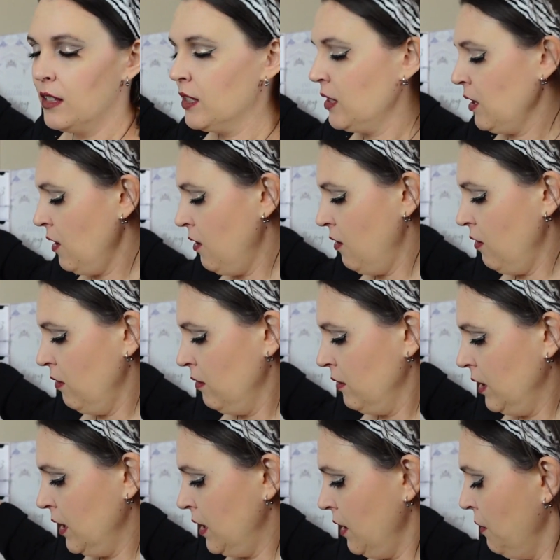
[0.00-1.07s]
So
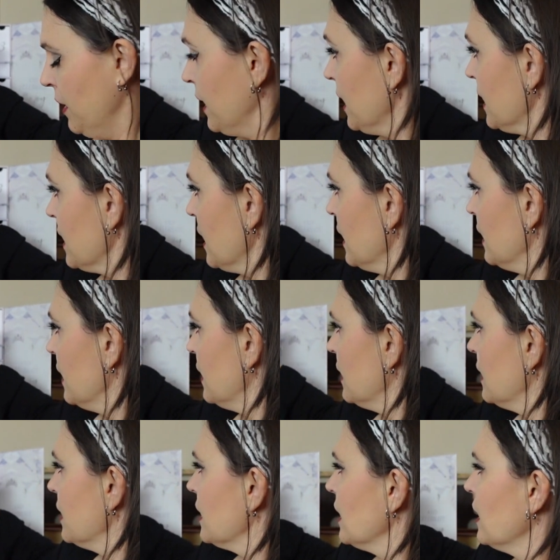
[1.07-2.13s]
let's see what this
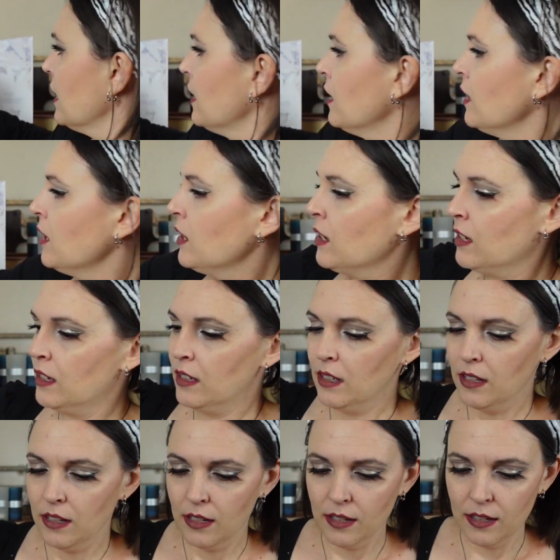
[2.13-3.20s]
is.
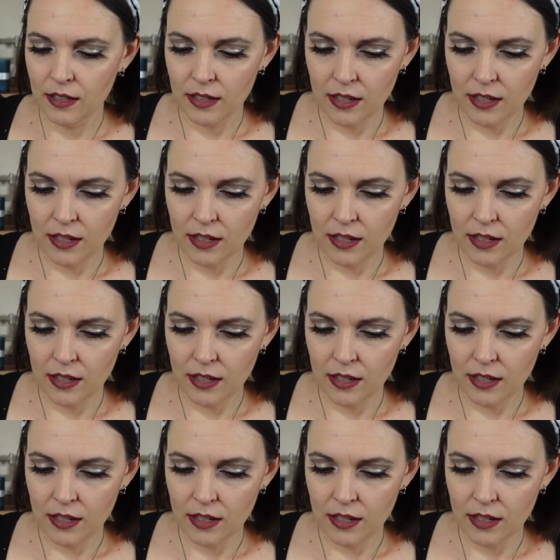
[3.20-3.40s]
Oh,